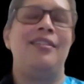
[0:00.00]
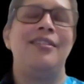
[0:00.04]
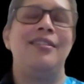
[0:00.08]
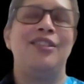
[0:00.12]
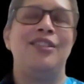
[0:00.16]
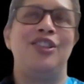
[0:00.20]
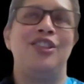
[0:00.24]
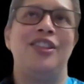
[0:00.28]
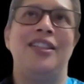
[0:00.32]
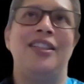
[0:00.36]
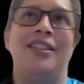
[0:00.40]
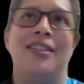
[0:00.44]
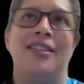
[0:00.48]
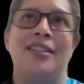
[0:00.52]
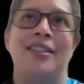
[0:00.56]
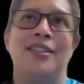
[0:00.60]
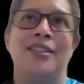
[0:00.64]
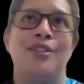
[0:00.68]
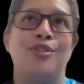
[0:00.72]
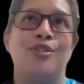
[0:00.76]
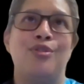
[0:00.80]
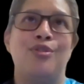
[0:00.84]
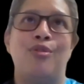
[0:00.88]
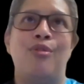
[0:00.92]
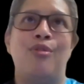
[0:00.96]
She
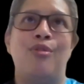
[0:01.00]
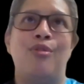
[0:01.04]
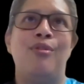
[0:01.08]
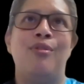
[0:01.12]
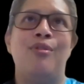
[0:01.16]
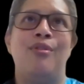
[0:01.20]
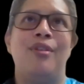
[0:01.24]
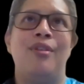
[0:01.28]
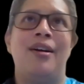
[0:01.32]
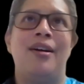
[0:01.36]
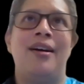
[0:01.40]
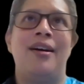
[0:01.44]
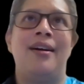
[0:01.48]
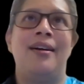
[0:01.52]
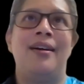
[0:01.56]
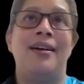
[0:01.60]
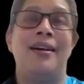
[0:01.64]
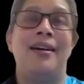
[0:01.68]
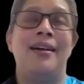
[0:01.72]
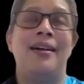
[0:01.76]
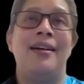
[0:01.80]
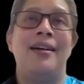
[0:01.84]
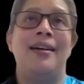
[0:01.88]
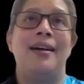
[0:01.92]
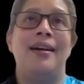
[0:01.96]
is so
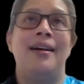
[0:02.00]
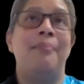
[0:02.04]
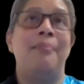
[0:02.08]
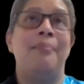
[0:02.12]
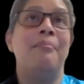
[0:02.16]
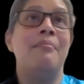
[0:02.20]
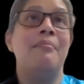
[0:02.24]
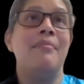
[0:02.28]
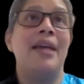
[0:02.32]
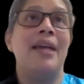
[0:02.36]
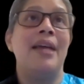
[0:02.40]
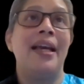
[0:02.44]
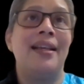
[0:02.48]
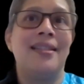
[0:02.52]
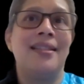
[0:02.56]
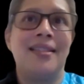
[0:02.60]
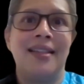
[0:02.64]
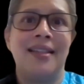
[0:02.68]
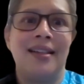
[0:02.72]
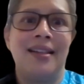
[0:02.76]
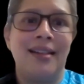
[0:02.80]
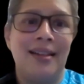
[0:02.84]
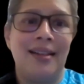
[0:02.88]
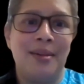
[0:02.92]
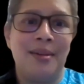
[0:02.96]

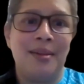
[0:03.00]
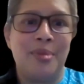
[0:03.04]
amazingly